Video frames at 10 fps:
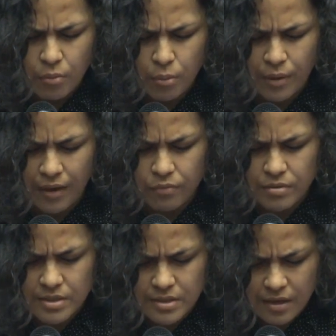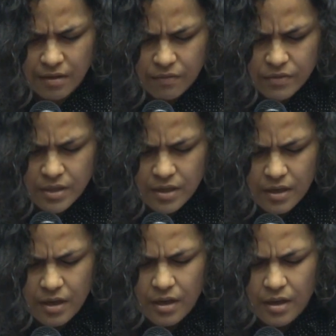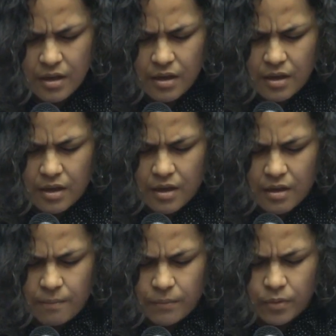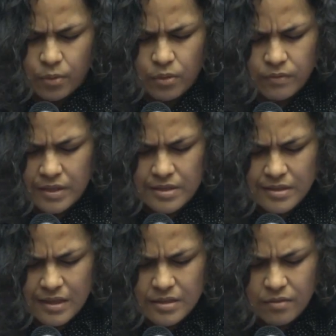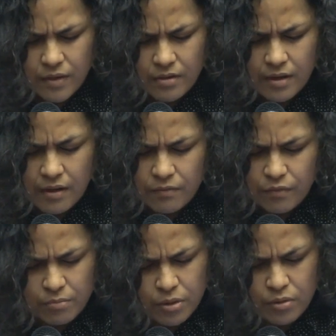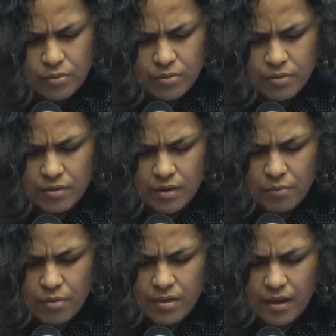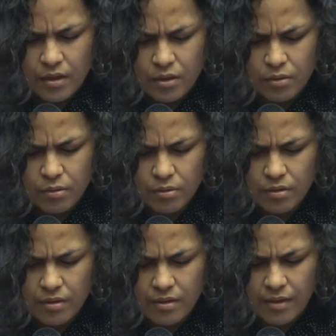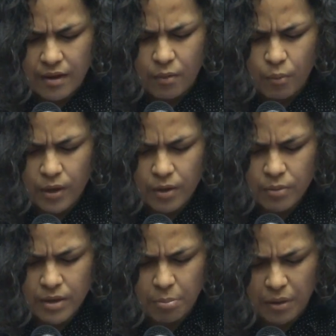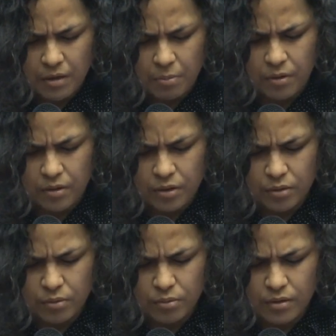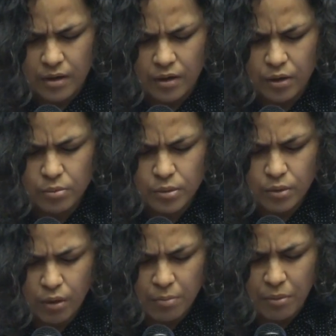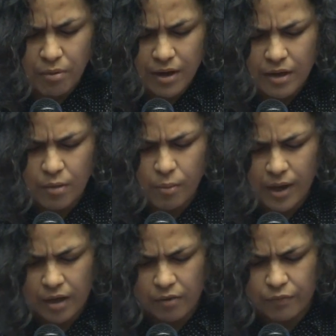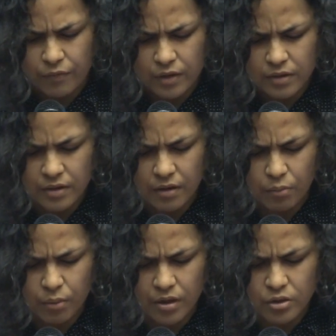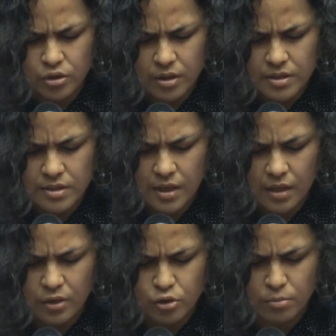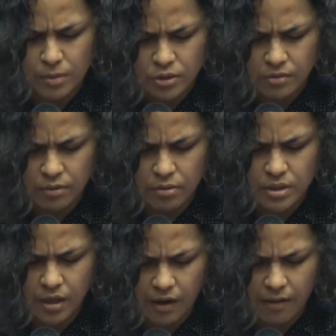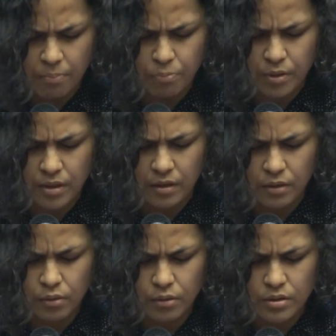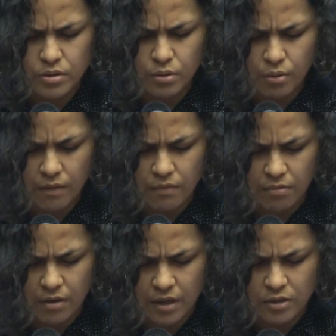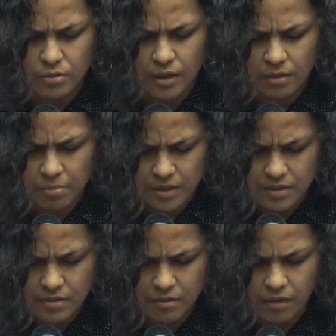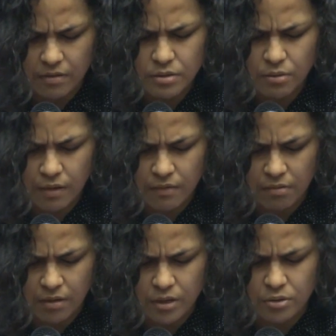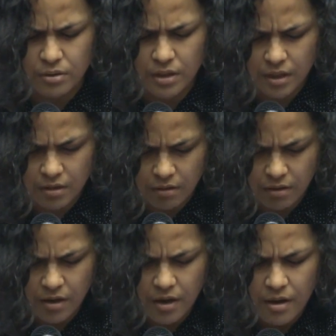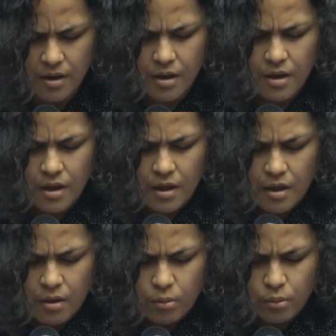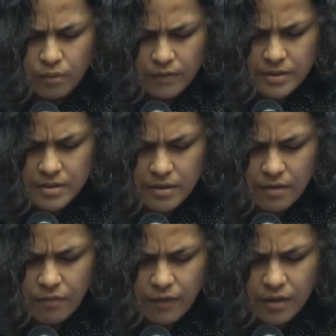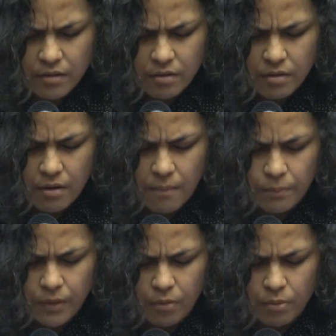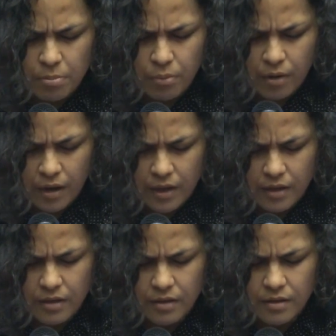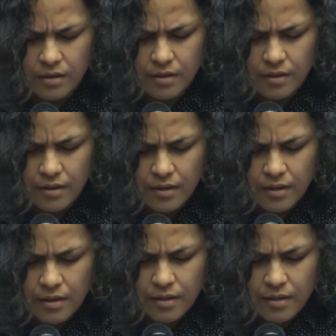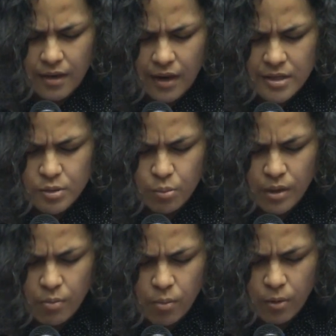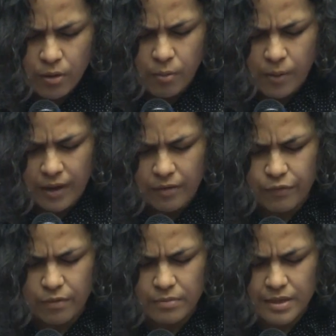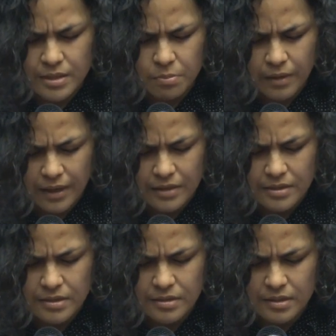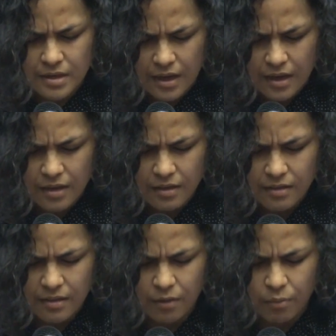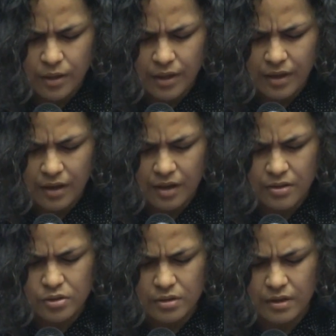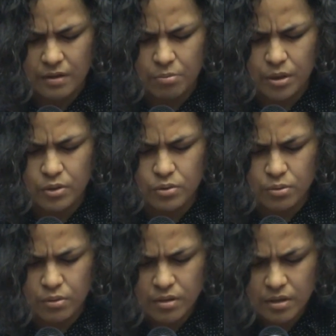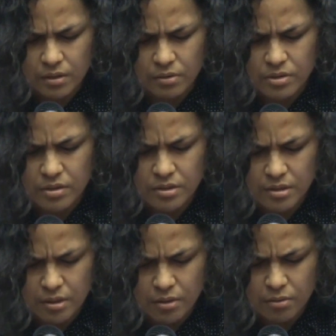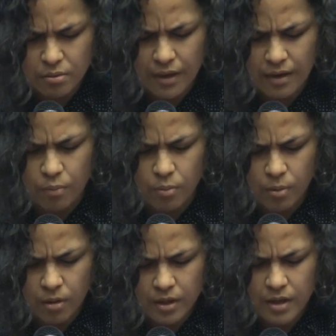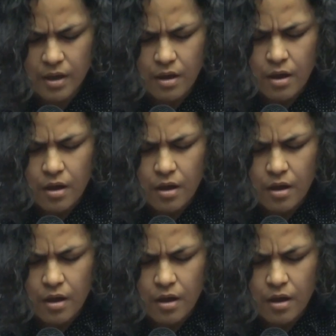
what we have received. All of these things, Father, come from you. And we thank you that when we depend upon you, that you will not be running away or feel that we are just taking too much of your time, but that you are so ever ready to help us. You are so ever ready to hear all of us. And Father, we pray that as we walk away from this place today, that we can actually be drawn closer to you and walk